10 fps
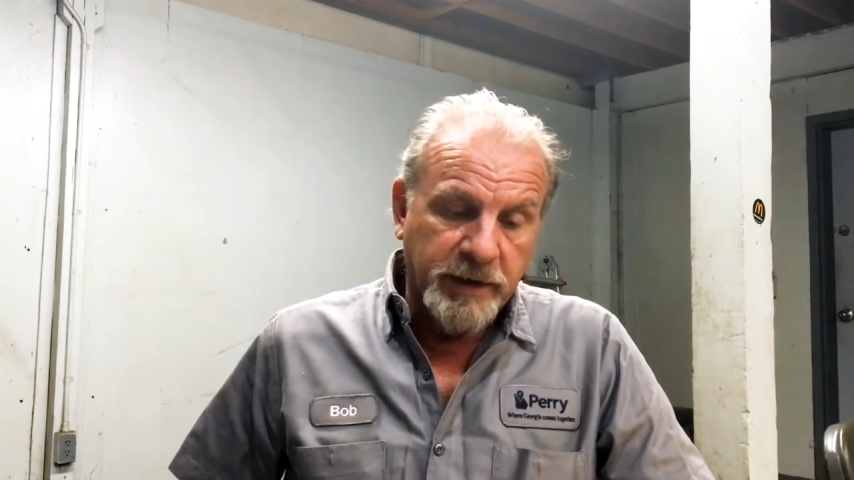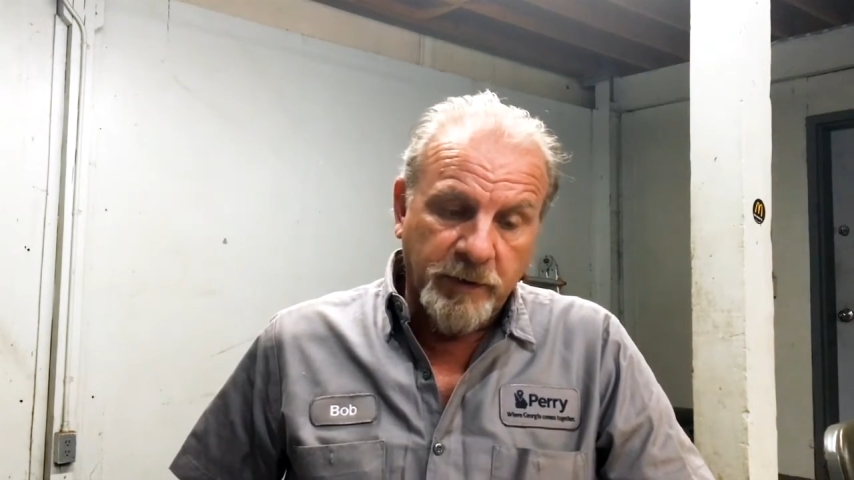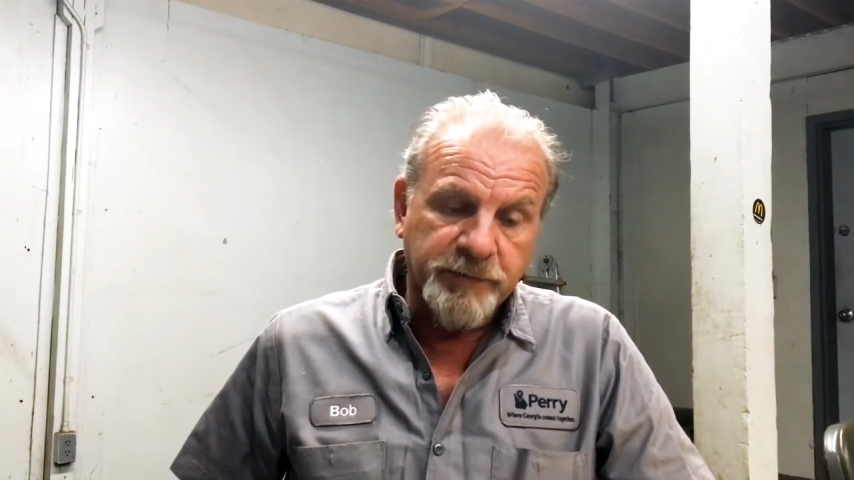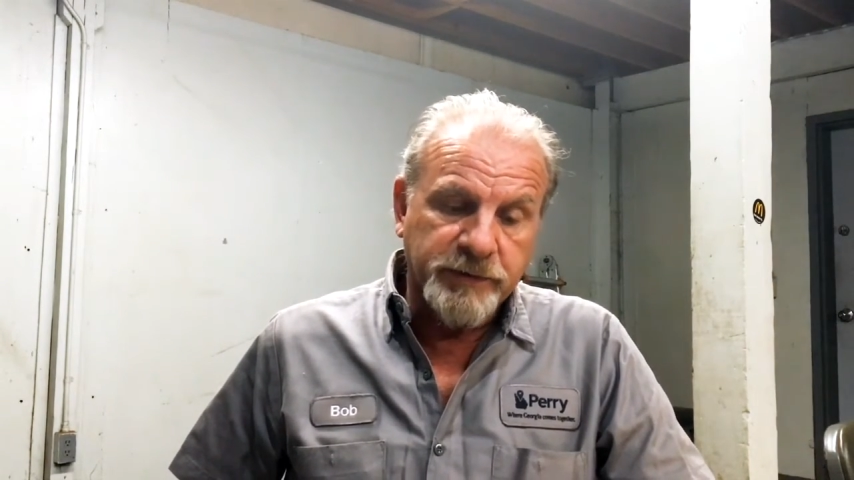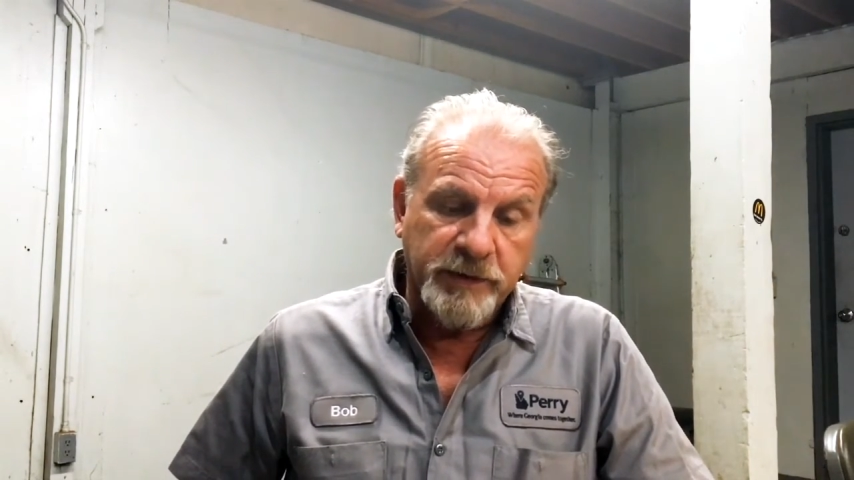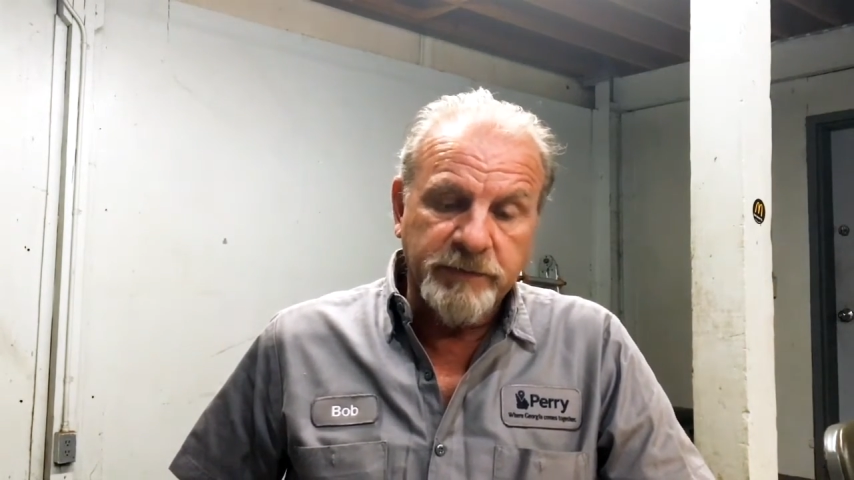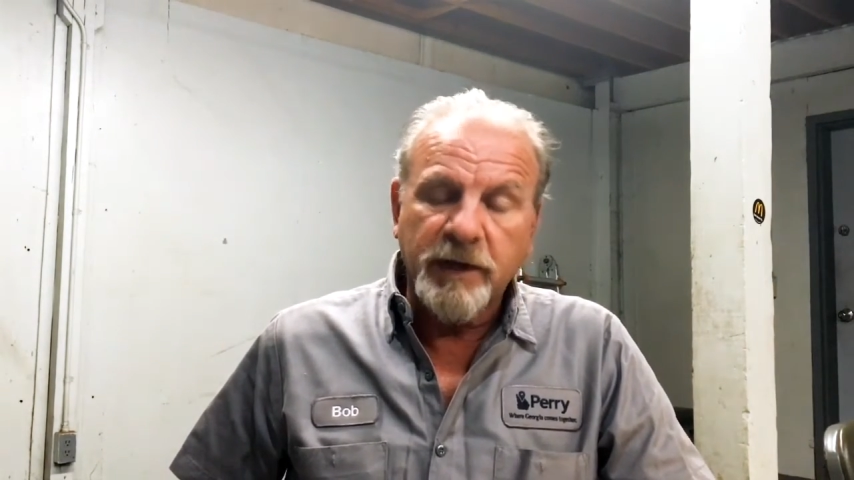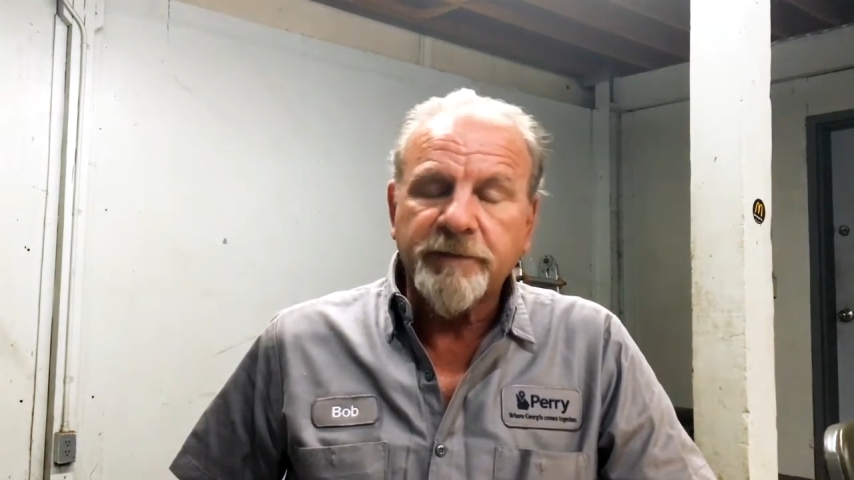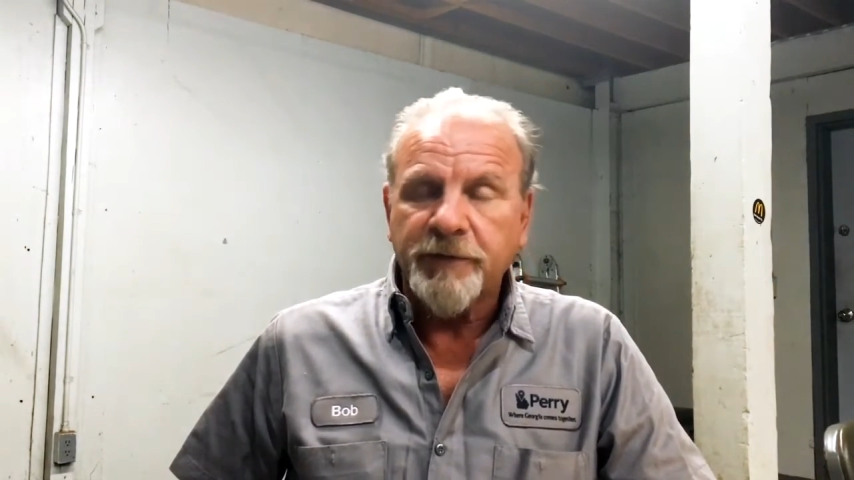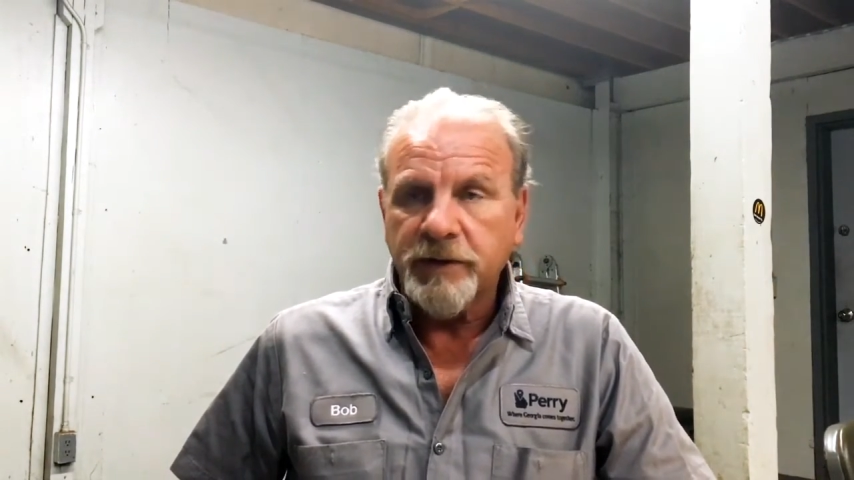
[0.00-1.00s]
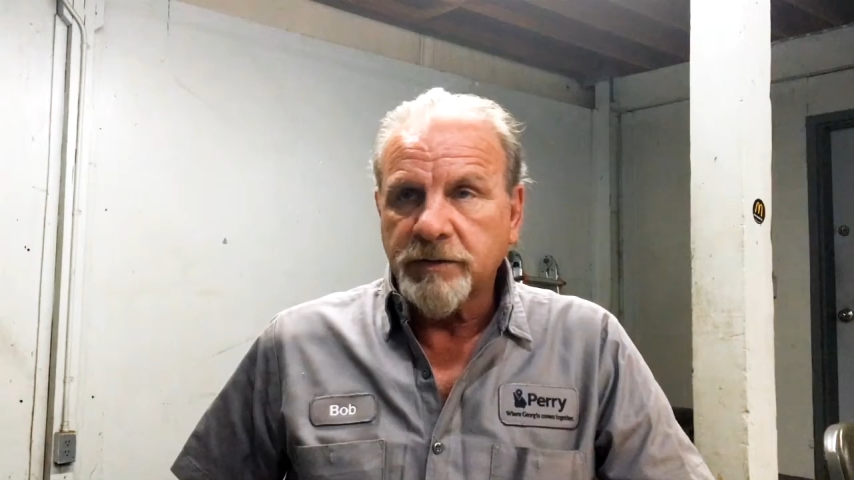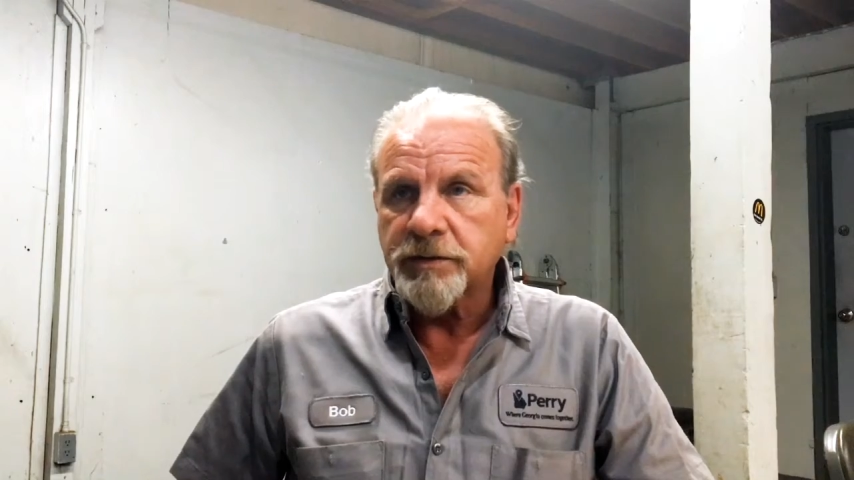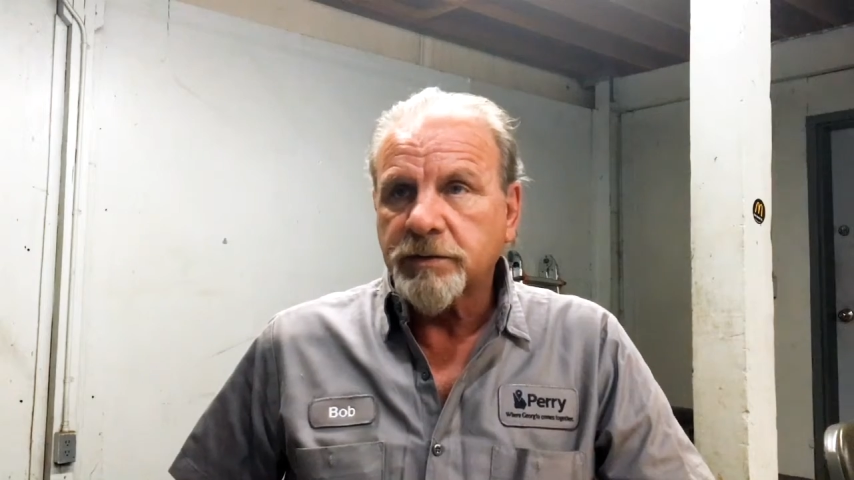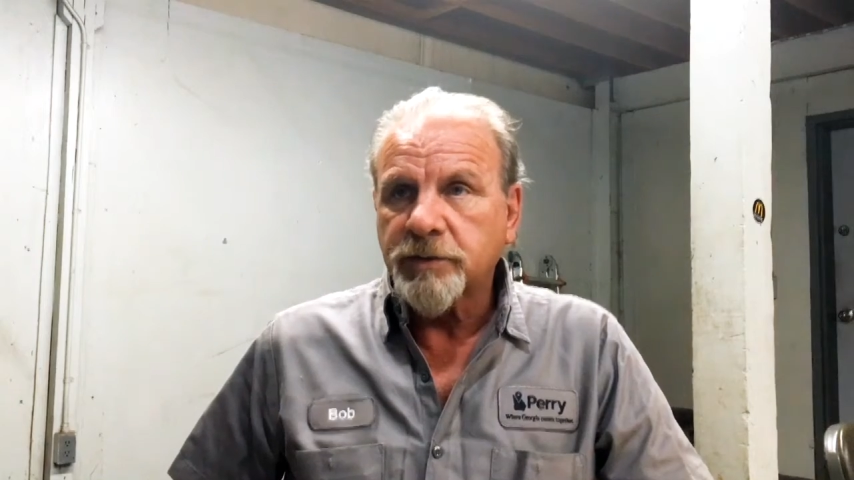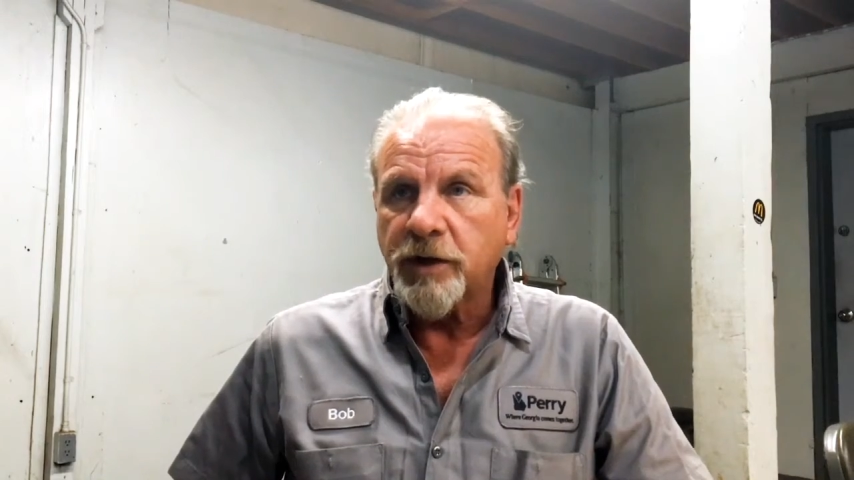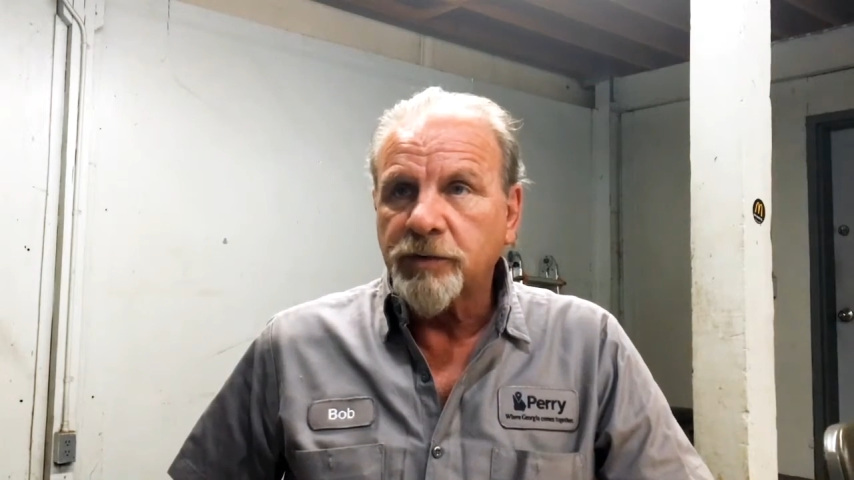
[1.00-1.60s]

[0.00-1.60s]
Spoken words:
it helps, saves a lot of fingers,